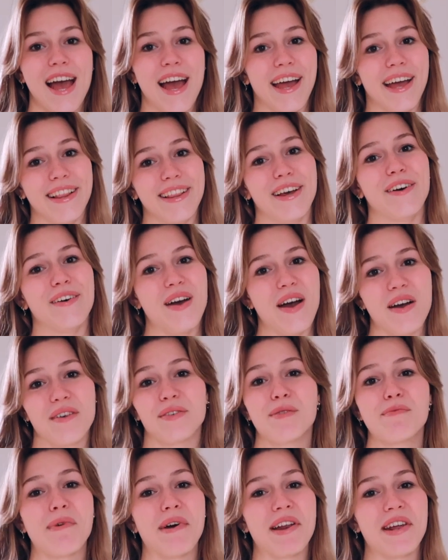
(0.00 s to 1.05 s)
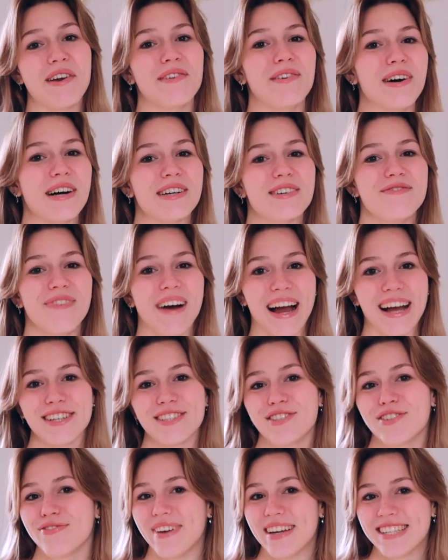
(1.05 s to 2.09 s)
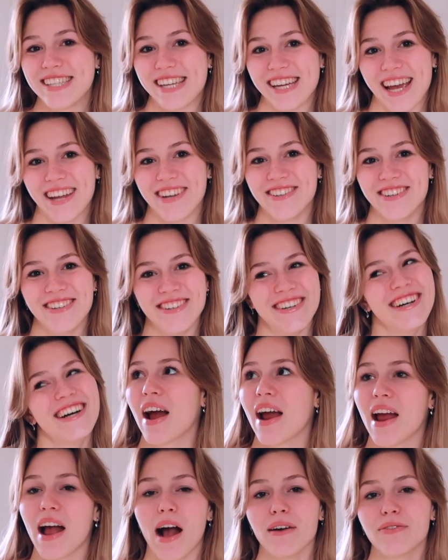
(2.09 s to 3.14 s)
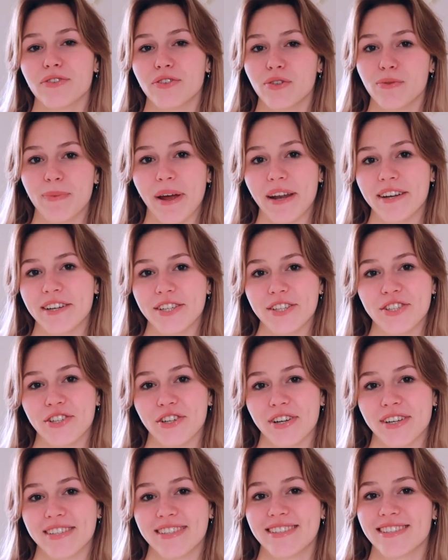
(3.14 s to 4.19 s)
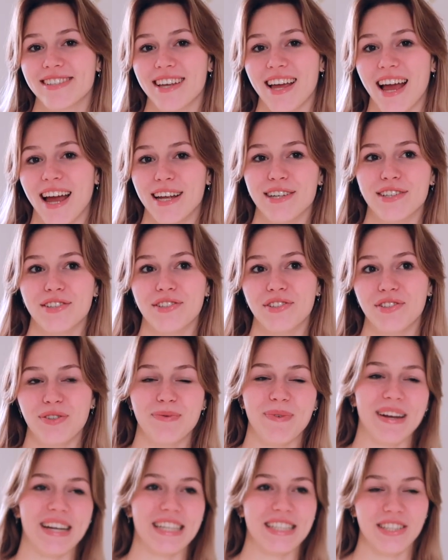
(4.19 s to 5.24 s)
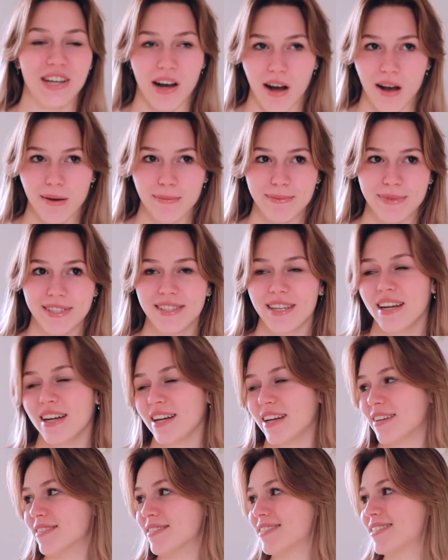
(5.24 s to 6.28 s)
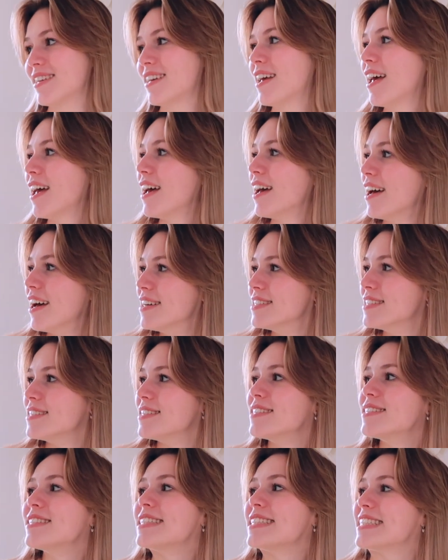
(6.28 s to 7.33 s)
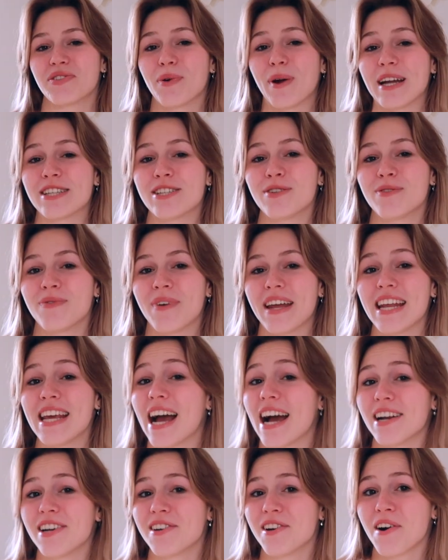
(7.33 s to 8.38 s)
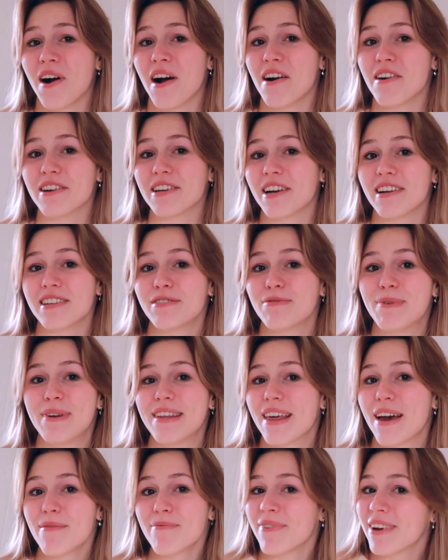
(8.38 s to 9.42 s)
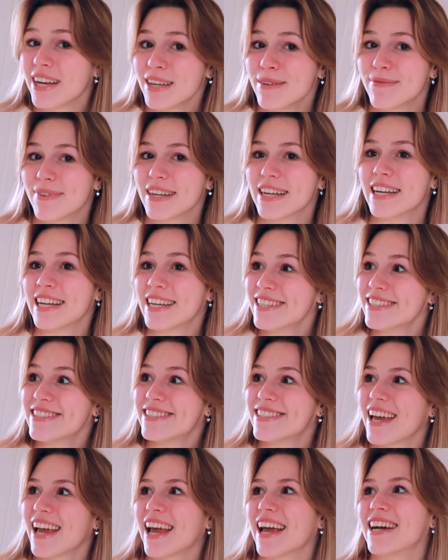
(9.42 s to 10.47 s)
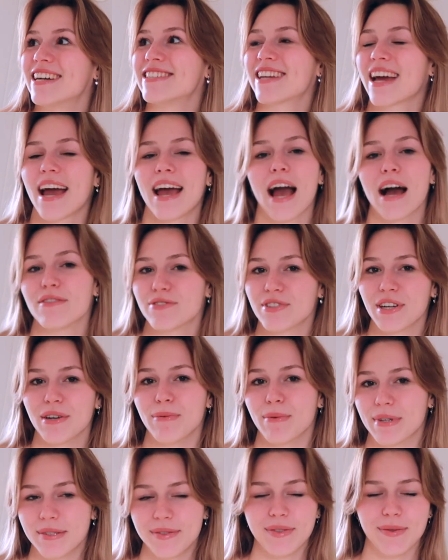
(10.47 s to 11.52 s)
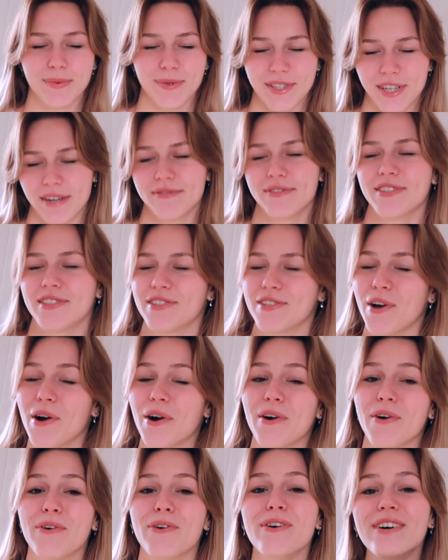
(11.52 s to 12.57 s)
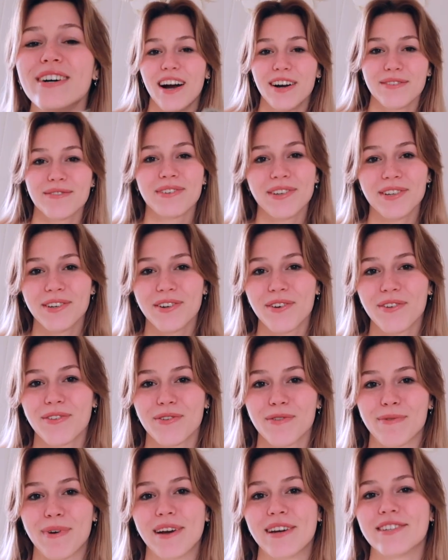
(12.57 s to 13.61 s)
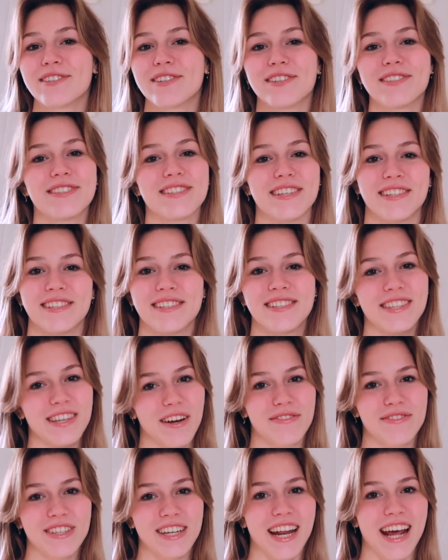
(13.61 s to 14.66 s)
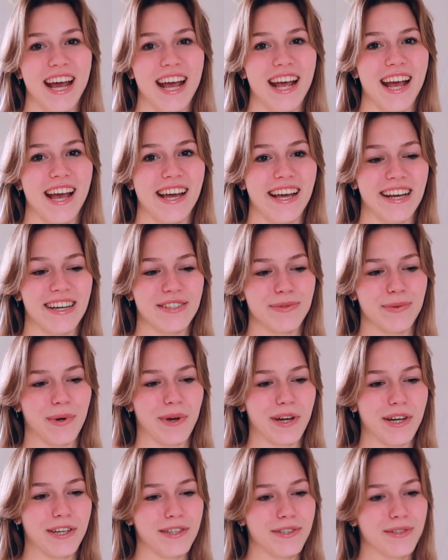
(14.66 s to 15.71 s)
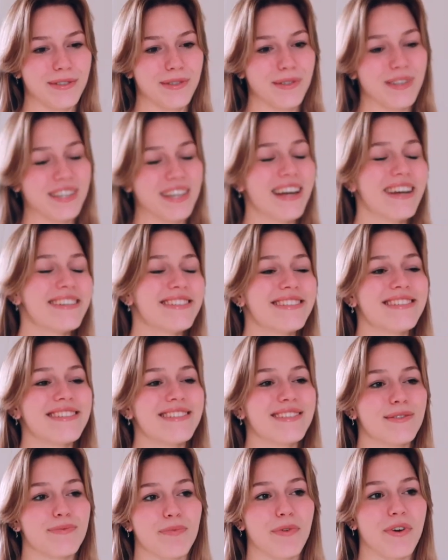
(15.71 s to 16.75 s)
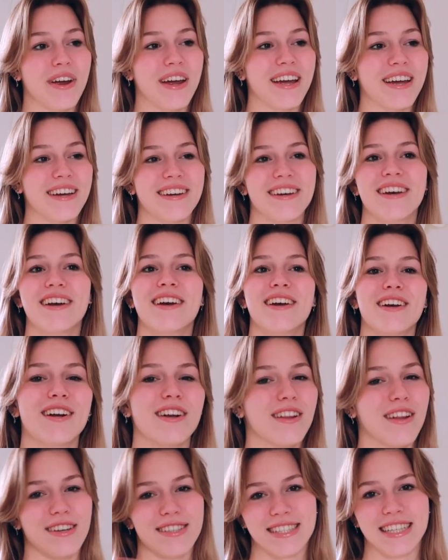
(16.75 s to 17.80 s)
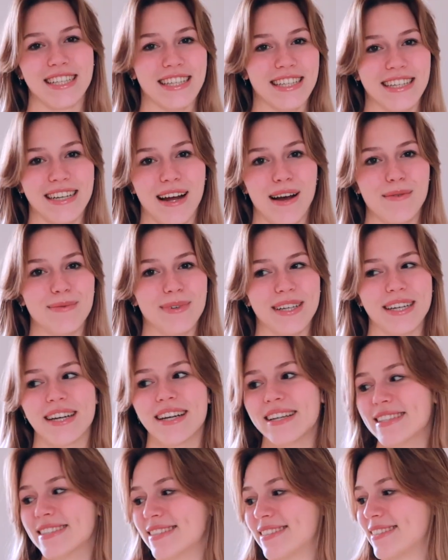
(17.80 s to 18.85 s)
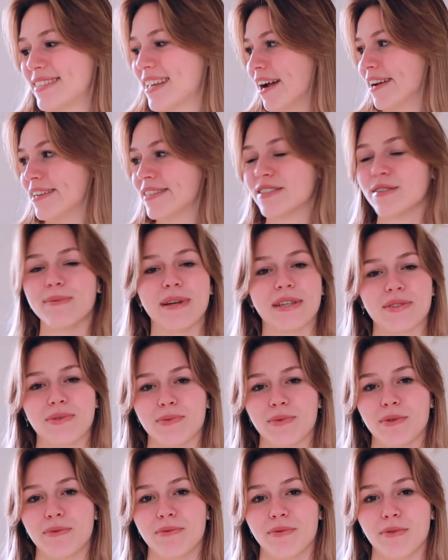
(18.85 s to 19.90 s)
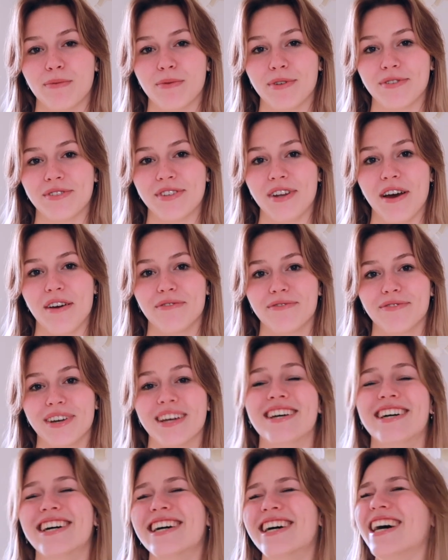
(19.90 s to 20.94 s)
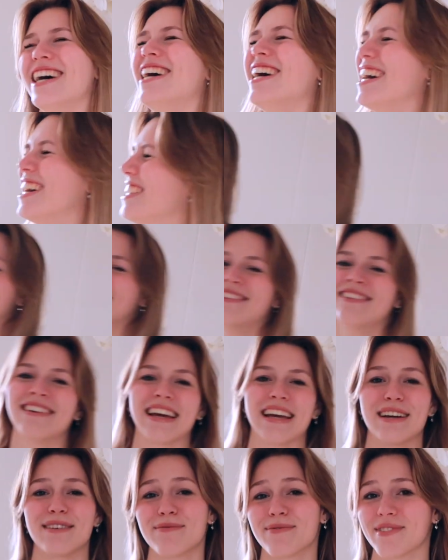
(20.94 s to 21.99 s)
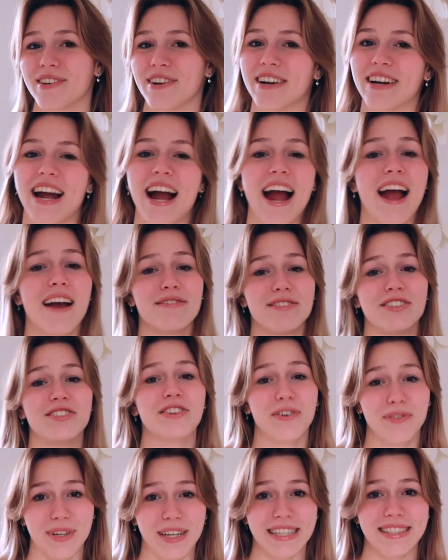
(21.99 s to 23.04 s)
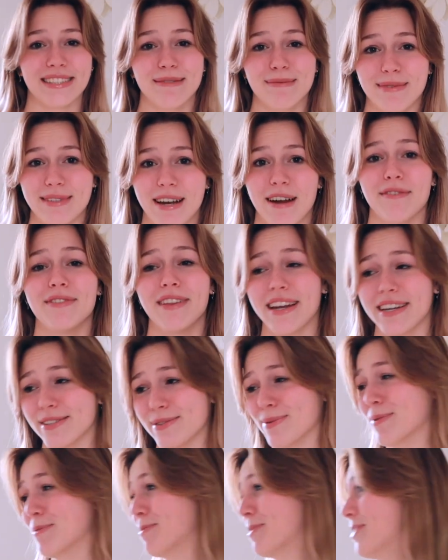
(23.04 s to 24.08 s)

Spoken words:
Hello everybody and welcome back to my channel. I have too many shirts and too many tops and it's just way too many. I don't know how it got to be that many, but it is, and I have to get rid of some stuff. So I'm gonna go through my shirts and stuff today and we're gonna do a nice spring closet clean out because I need to make some room for new stuff. No, okay, I'm sorry. I have to donate some stuff. That is what I'm